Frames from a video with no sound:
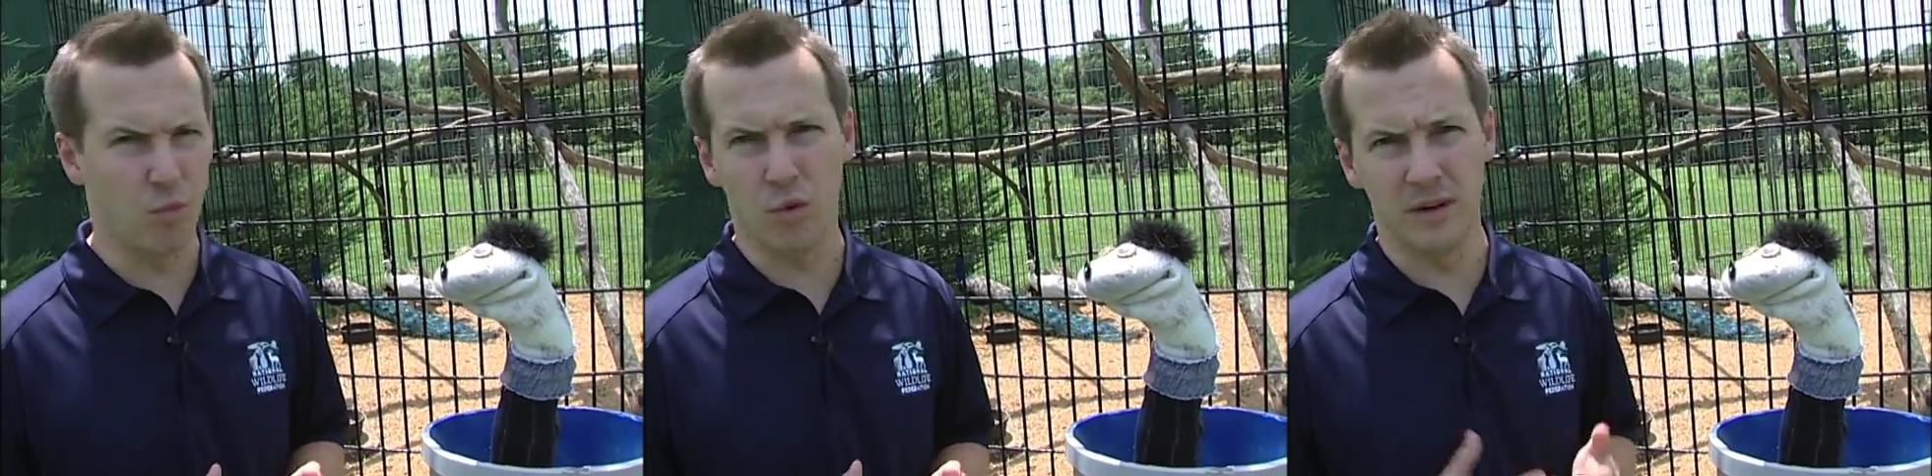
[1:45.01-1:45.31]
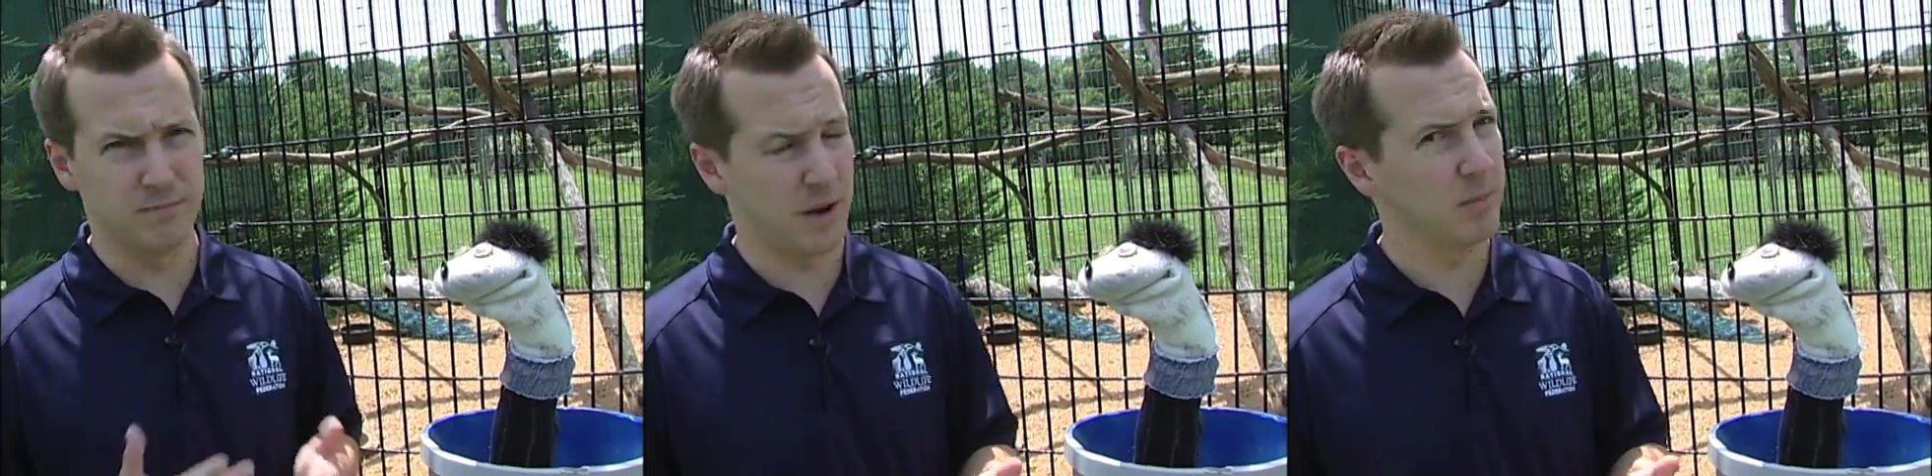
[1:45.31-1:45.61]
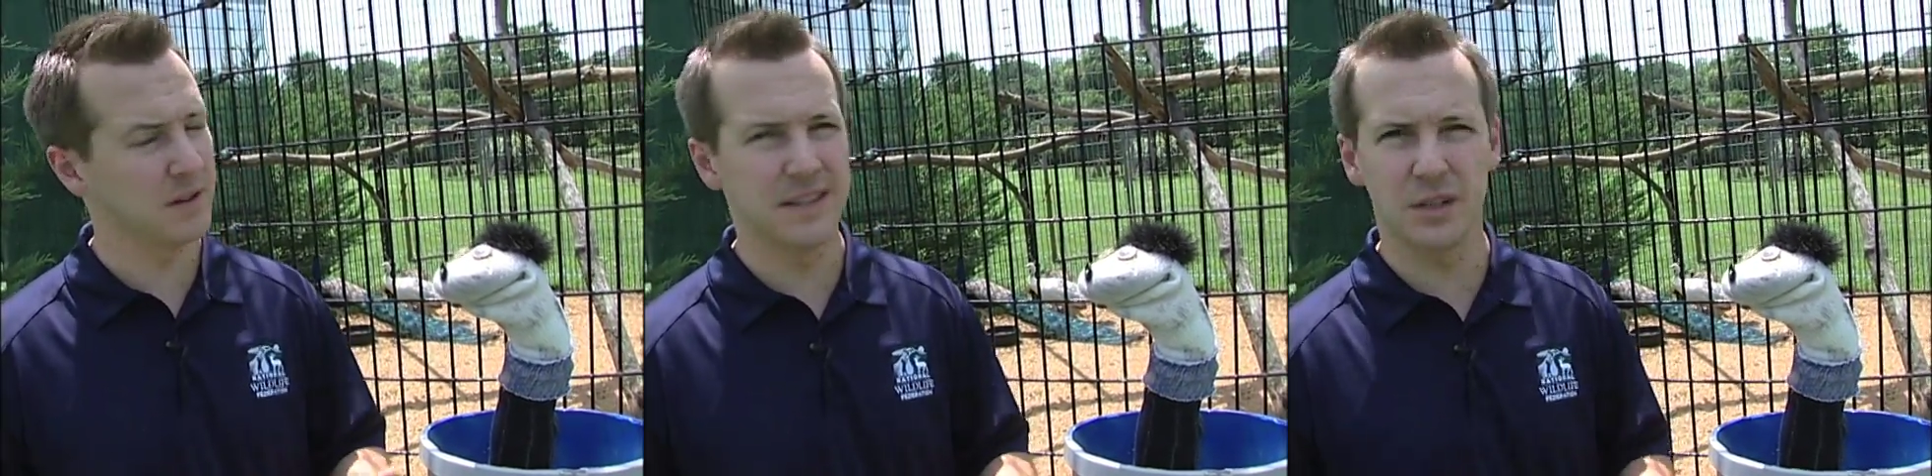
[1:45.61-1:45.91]
wouldn't
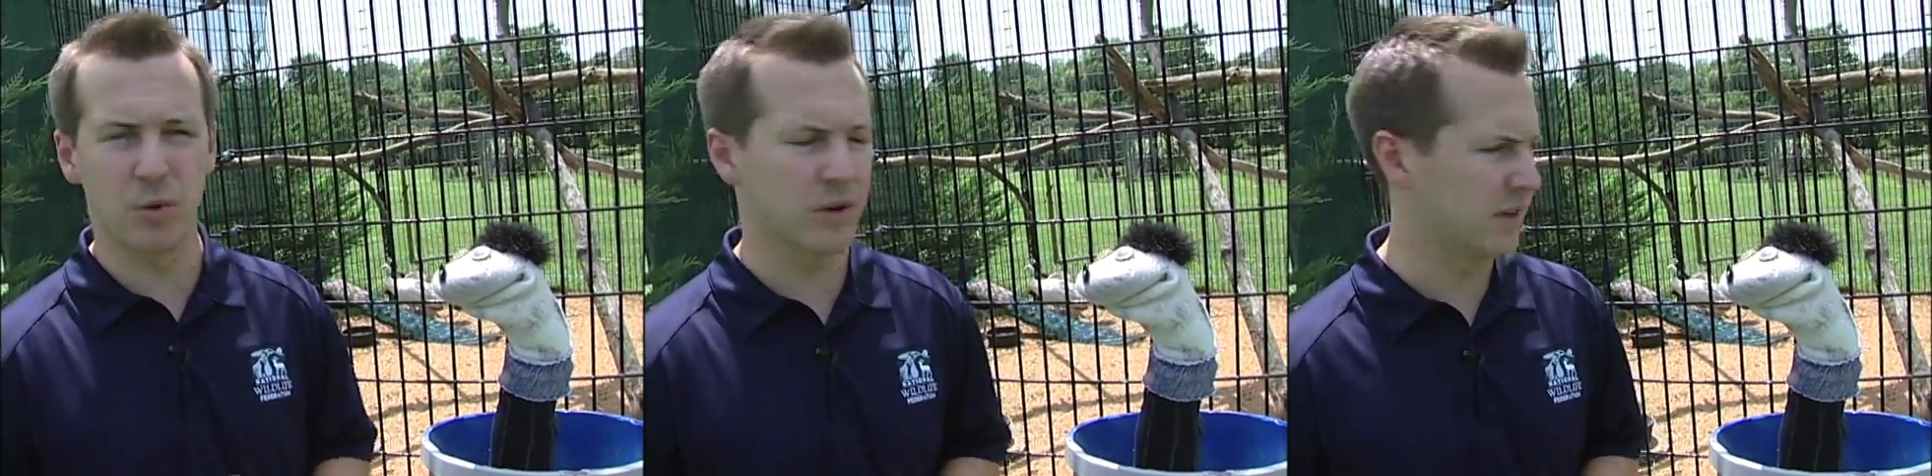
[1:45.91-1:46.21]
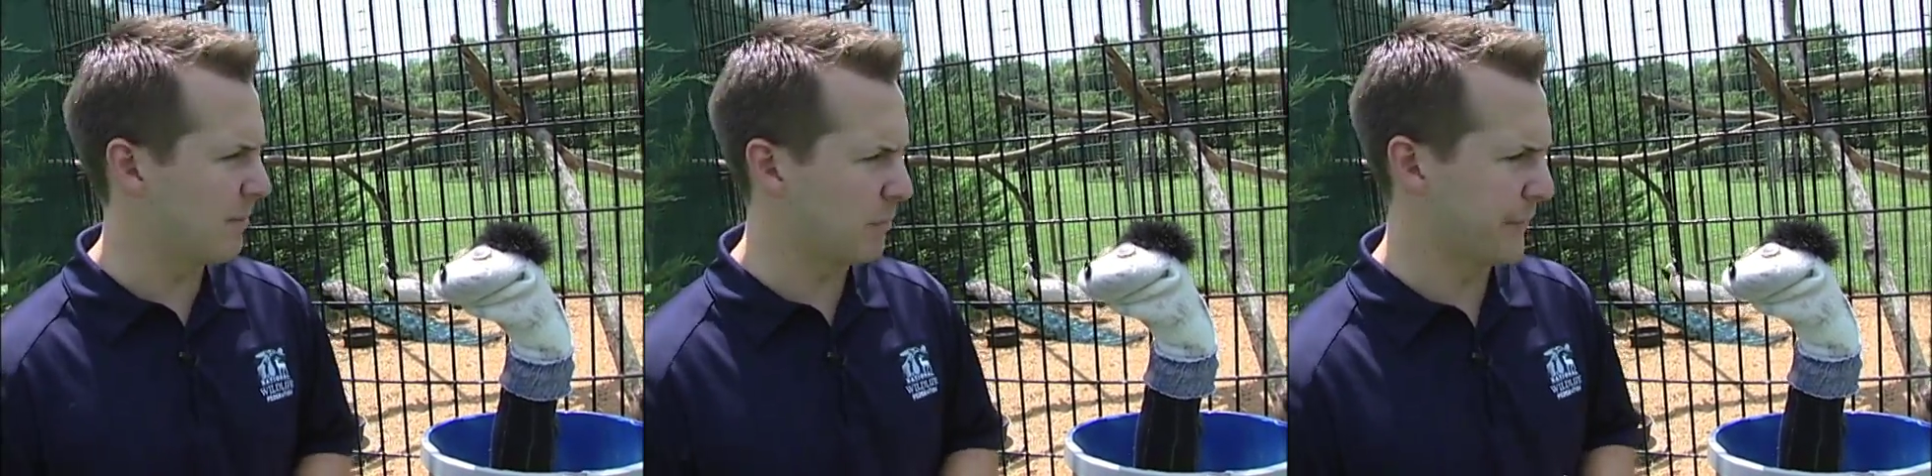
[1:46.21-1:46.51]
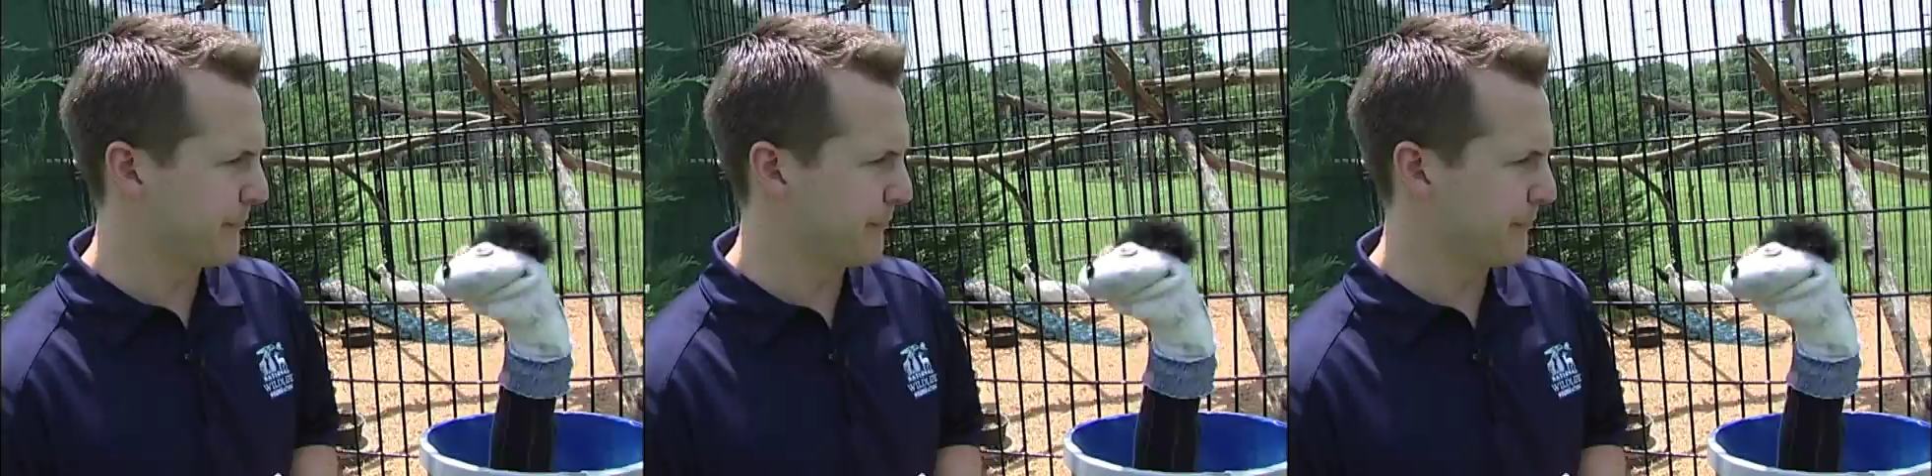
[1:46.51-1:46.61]
publicly support a climate bill.